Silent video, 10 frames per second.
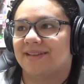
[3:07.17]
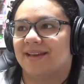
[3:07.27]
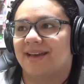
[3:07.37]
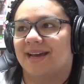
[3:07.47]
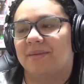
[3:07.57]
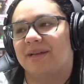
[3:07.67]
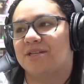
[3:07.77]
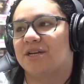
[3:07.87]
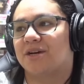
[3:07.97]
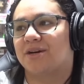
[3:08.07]
I mean,
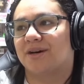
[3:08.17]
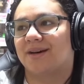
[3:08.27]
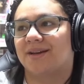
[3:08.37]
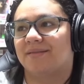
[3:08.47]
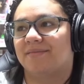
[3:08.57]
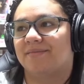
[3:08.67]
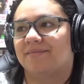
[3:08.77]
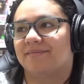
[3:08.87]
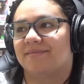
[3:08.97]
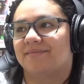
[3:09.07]
she could.
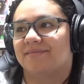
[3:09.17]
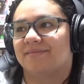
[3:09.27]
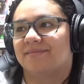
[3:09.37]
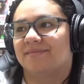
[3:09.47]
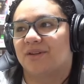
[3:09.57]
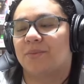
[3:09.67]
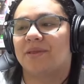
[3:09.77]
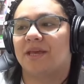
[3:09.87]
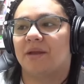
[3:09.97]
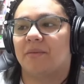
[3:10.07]
Could be
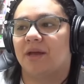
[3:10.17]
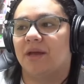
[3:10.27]
thinking about him.